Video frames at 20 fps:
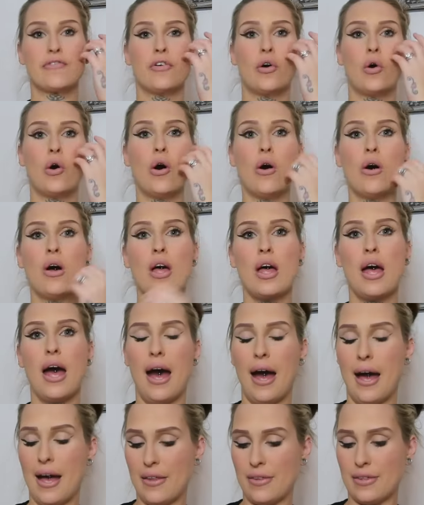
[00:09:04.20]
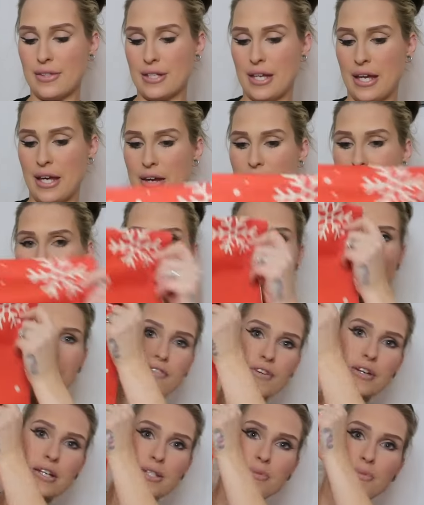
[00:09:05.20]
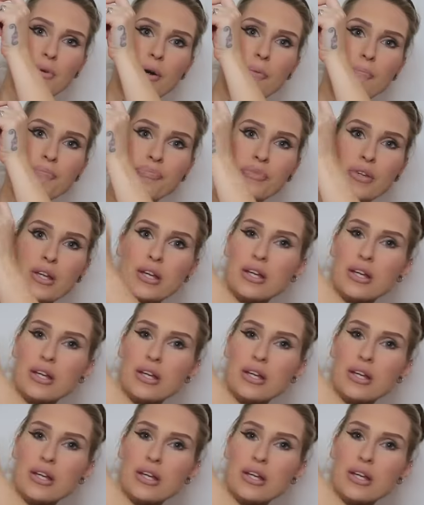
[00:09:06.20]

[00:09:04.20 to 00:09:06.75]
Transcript: 4, and here is the first one.